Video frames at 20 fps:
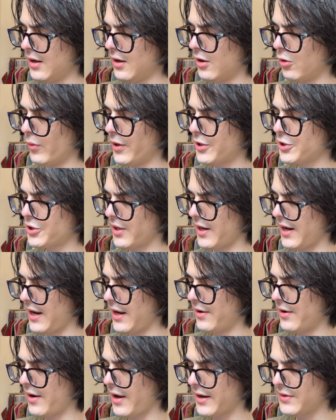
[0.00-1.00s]
which
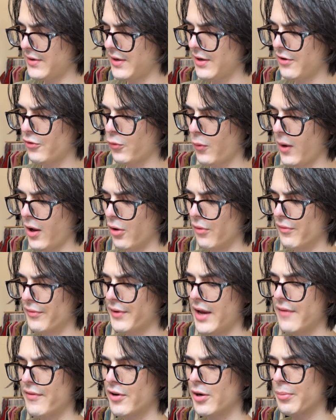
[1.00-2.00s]
in 1912
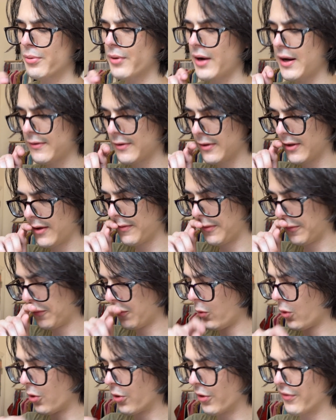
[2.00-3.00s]
gave an appraisal of the
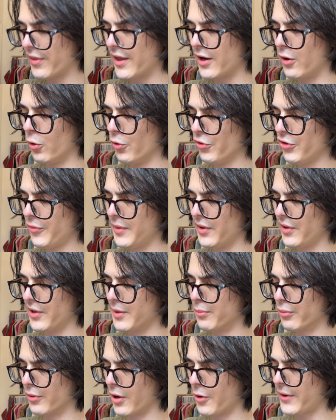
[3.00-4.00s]
war that ultimately
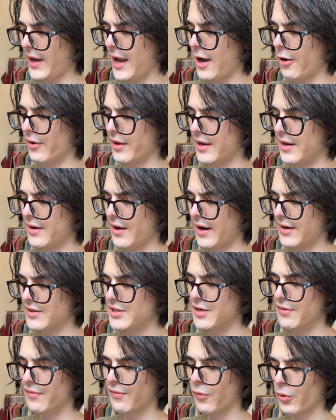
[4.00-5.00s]
broke out in
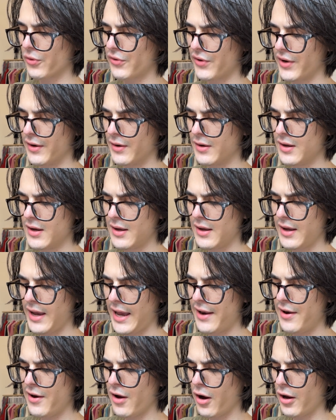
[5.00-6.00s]
1914,
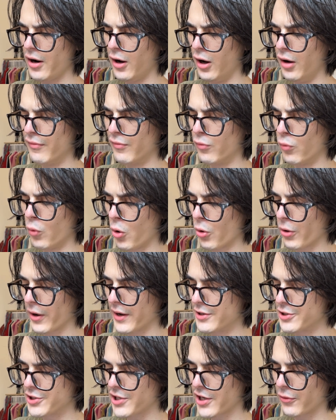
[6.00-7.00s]
and not of war
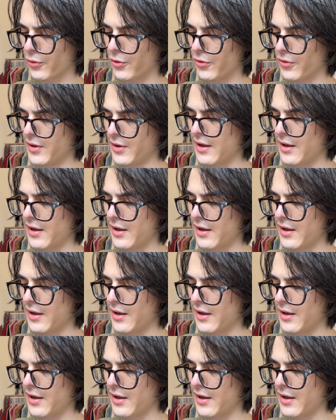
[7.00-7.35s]
in general.